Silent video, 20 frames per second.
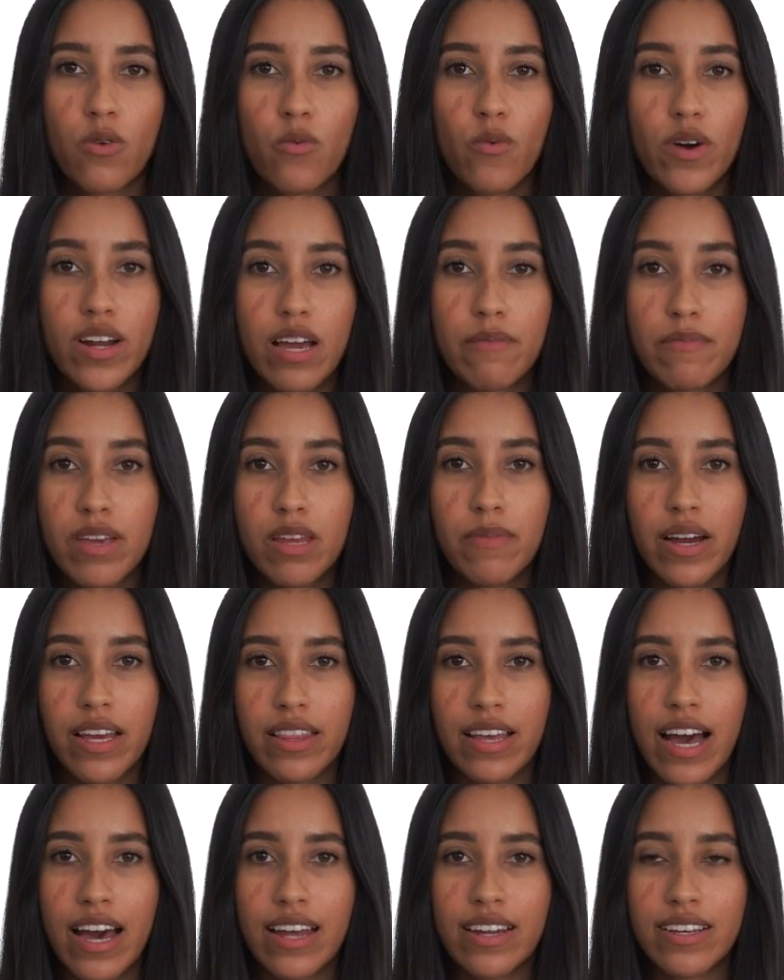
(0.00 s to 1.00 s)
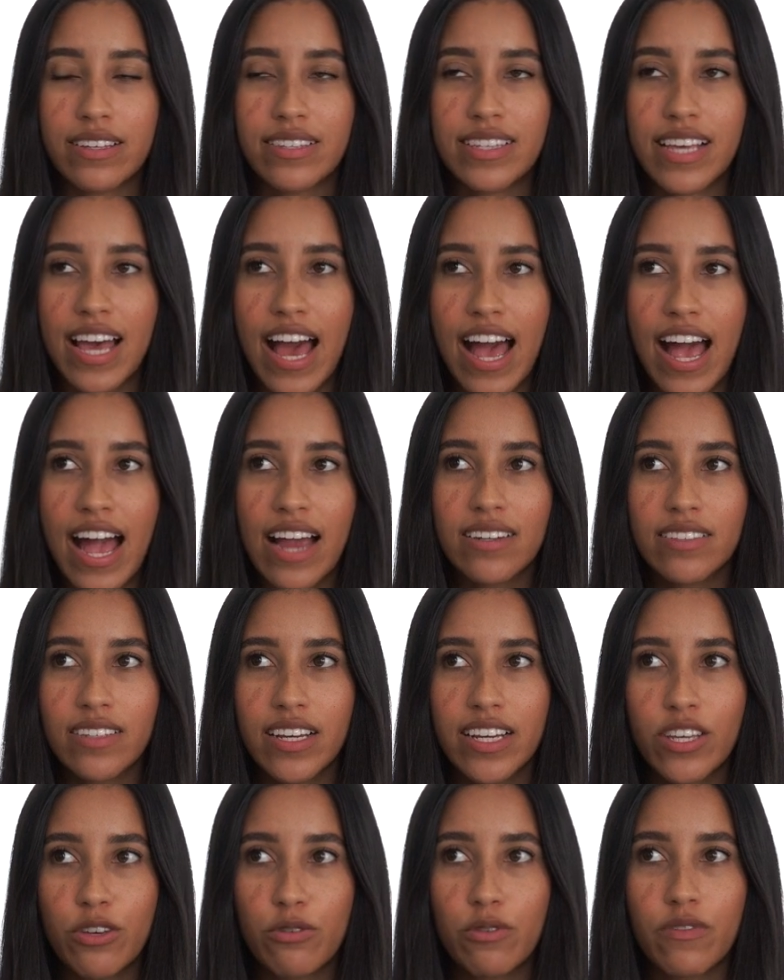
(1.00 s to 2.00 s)
What I mean by that is act
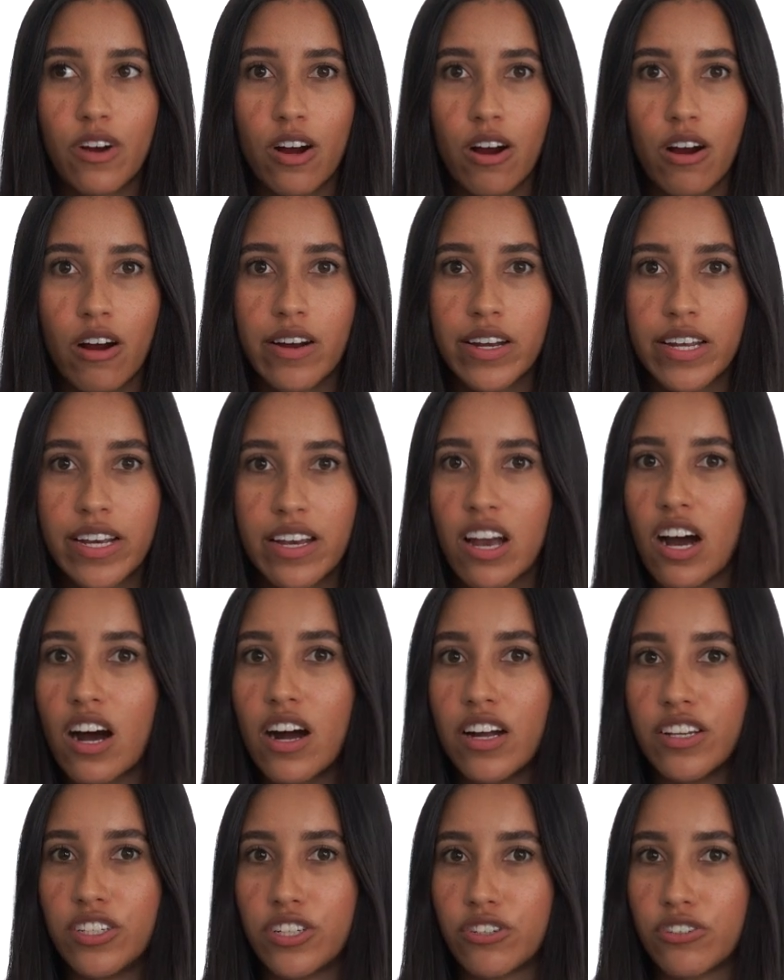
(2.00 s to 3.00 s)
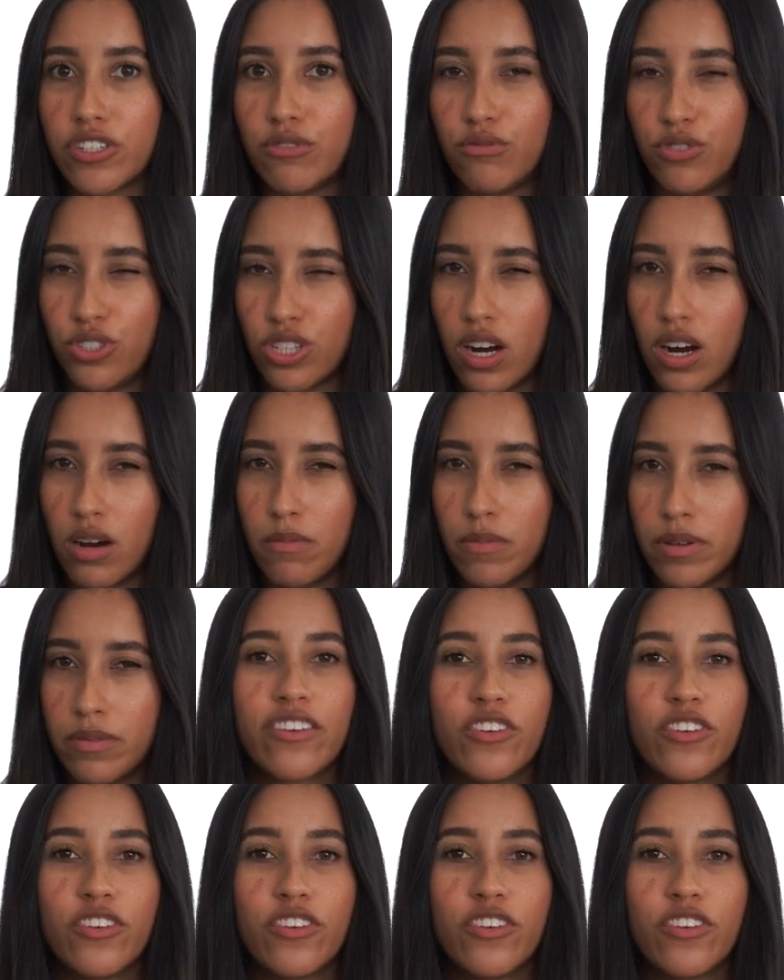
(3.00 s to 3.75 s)
like you've already gotten your new job.